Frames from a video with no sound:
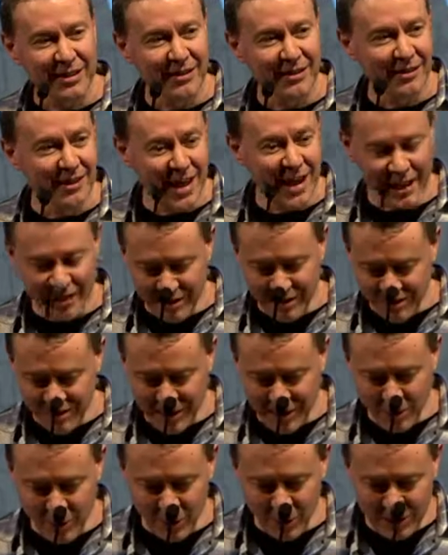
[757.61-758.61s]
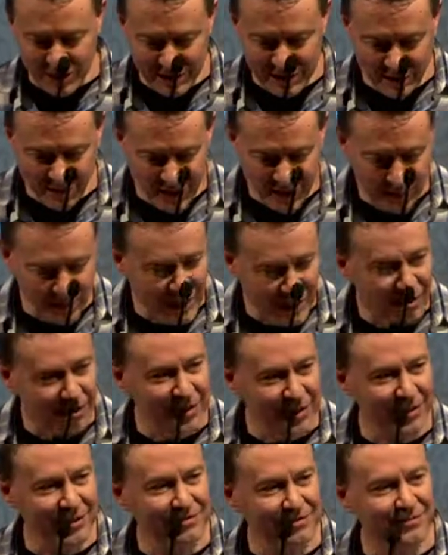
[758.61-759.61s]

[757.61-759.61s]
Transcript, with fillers: That they're all in agreement on.